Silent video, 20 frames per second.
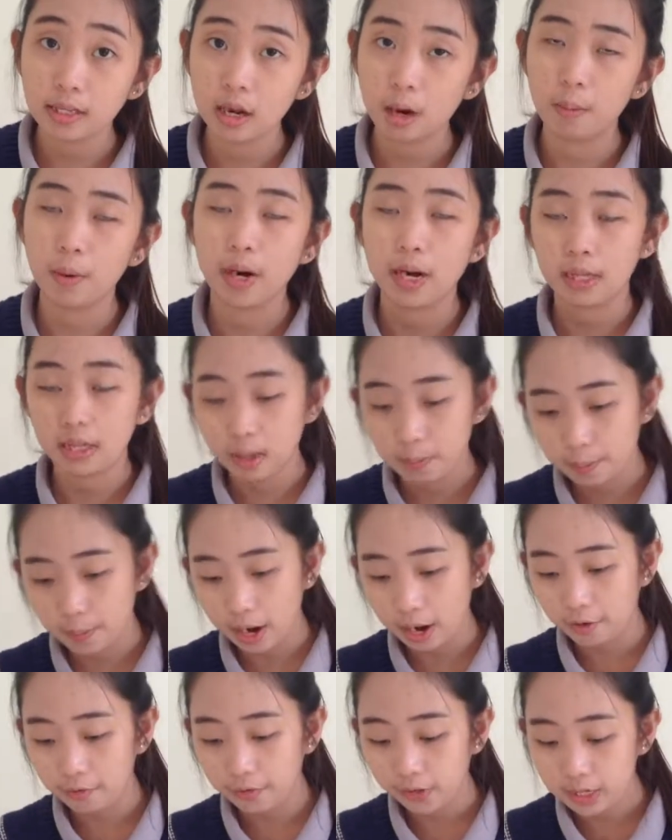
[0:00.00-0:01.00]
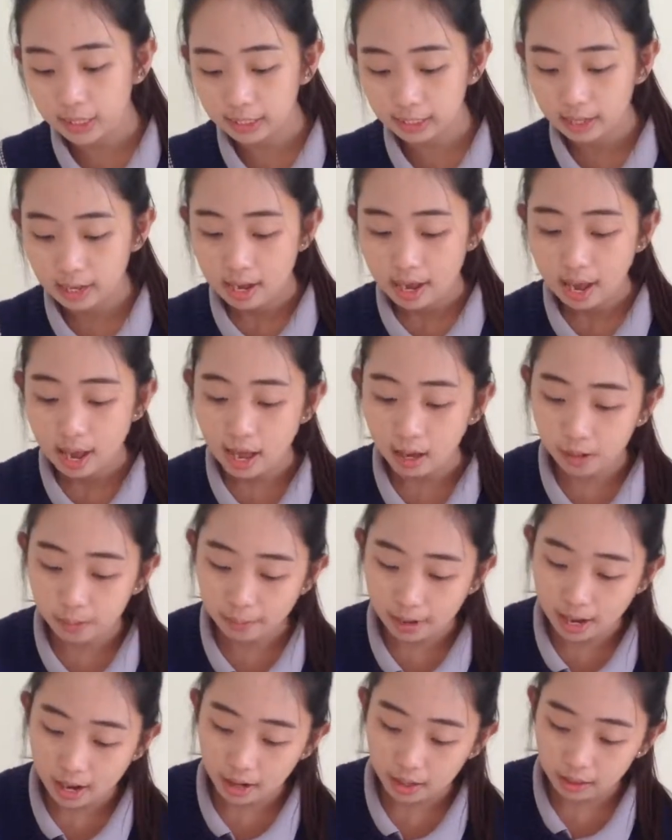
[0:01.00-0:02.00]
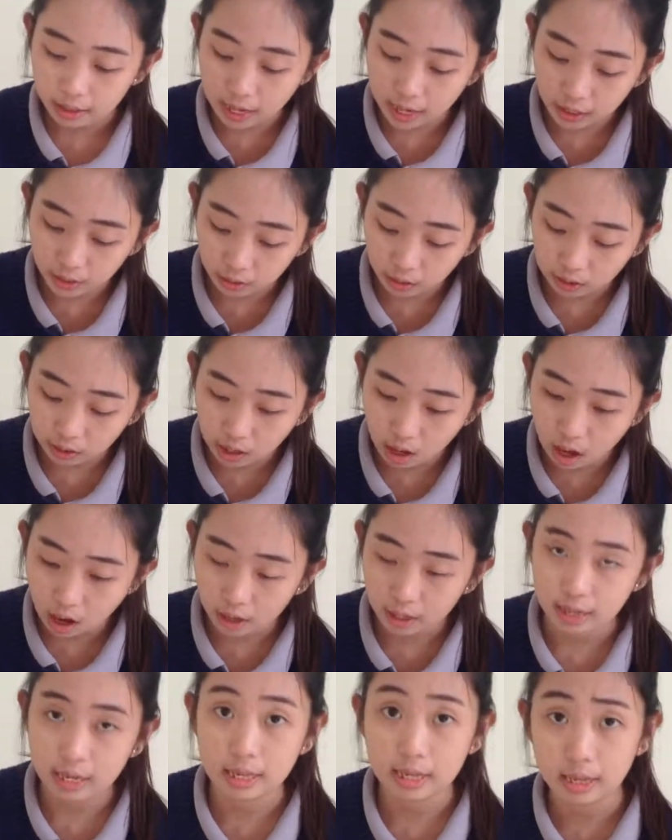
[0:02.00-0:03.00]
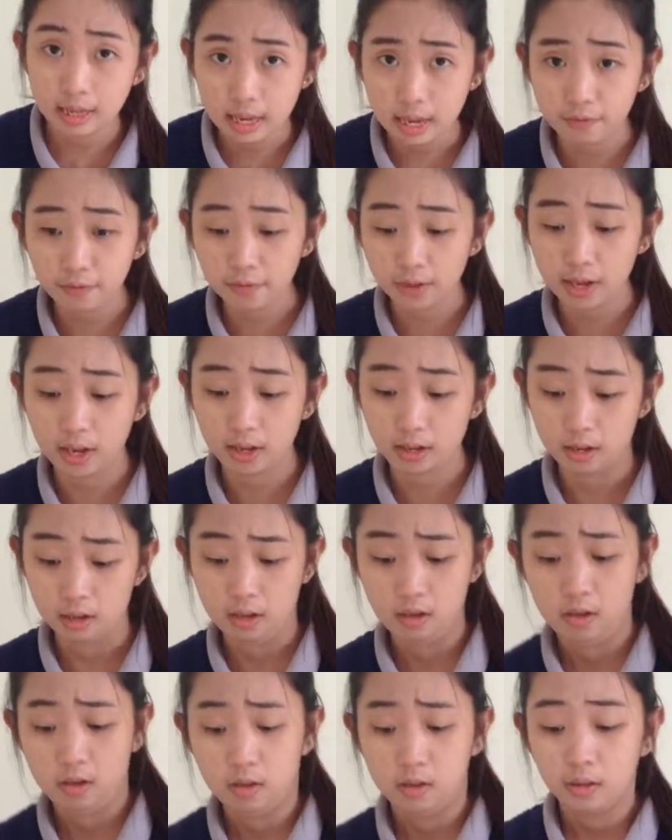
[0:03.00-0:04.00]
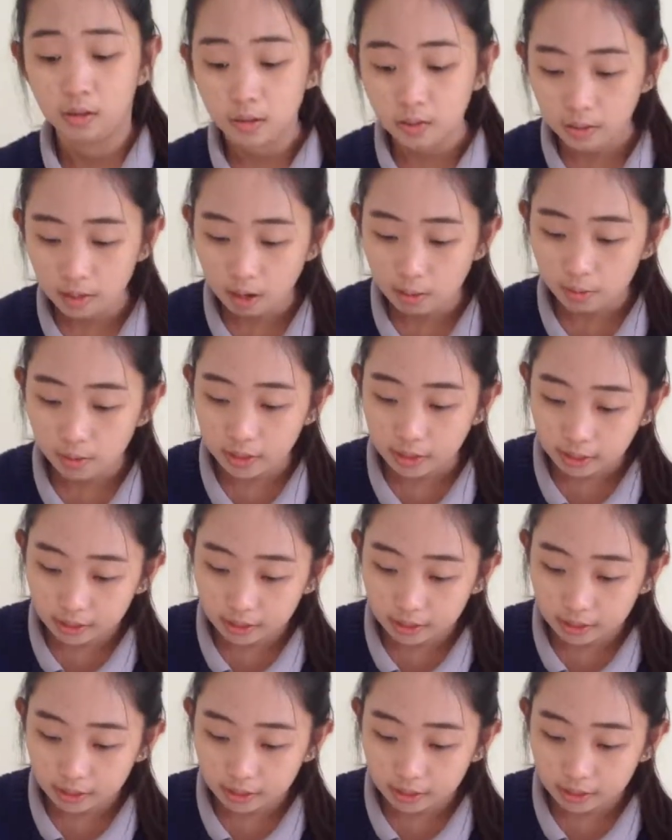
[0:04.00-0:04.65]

some are eating breakfast. How about 8 o'clock in the evening? So some would